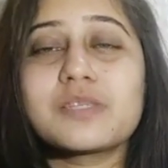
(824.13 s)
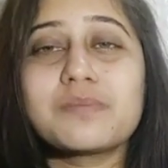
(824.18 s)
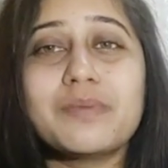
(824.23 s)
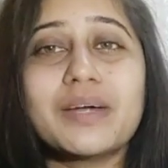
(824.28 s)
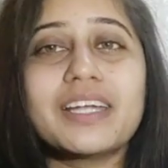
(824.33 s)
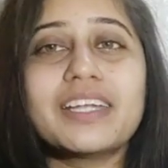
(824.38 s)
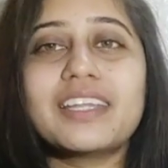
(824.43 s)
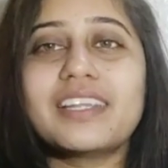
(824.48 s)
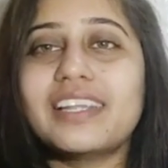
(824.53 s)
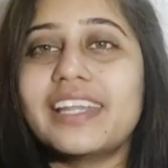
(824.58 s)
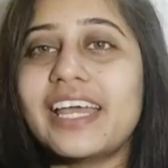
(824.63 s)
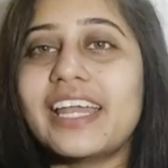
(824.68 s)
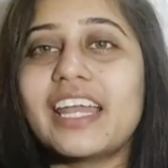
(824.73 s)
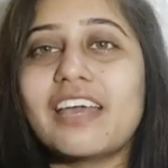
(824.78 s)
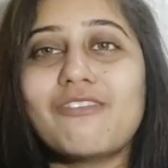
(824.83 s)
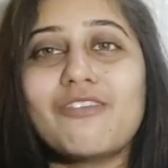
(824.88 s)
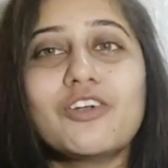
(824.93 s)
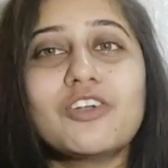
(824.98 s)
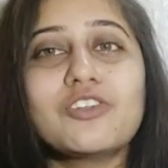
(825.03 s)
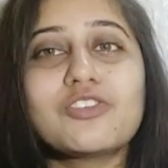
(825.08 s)
but then
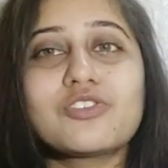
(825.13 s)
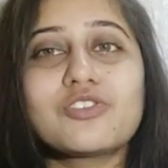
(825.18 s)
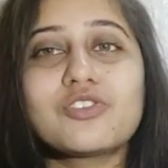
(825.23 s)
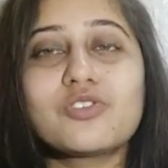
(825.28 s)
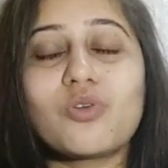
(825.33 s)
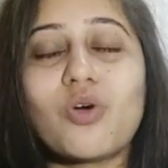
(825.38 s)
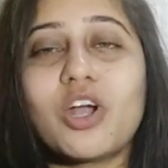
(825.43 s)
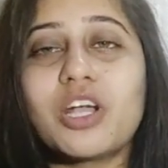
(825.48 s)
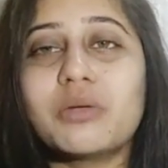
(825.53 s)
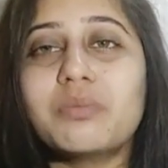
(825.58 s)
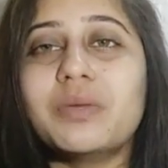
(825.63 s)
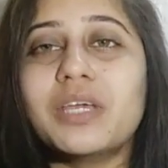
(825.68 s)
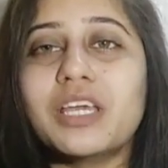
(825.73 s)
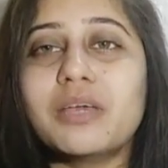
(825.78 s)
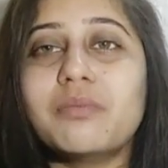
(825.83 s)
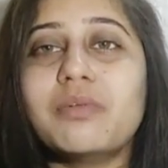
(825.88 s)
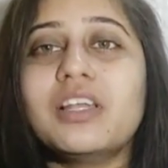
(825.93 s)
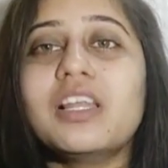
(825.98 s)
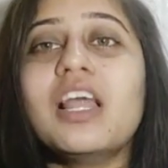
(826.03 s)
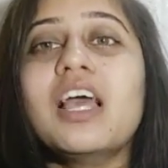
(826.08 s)
I was not
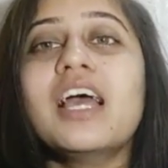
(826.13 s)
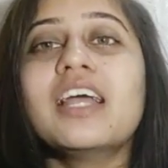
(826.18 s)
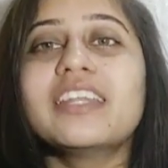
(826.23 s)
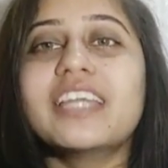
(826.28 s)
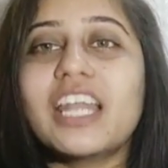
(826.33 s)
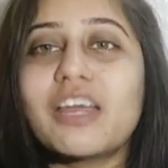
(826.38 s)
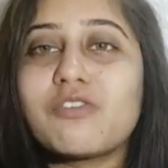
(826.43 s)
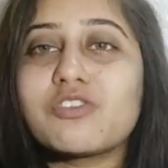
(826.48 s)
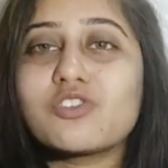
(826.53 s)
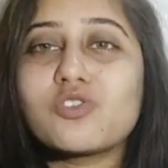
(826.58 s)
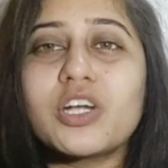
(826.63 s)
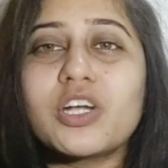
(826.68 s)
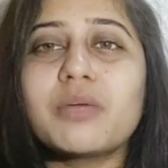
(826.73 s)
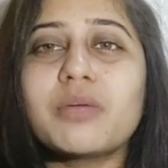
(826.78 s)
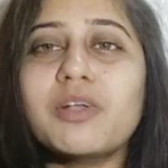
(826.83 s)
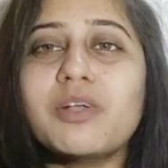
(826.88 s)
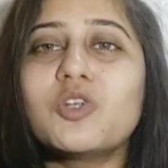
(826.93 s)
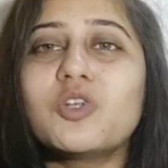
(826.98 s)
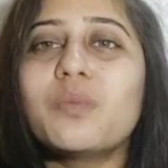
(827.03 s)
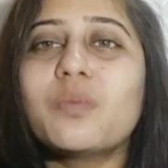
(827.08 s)
able
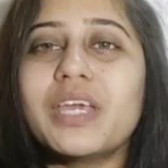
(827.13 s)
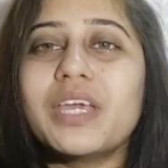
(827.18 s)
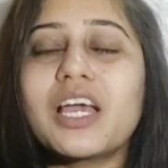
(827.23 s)
to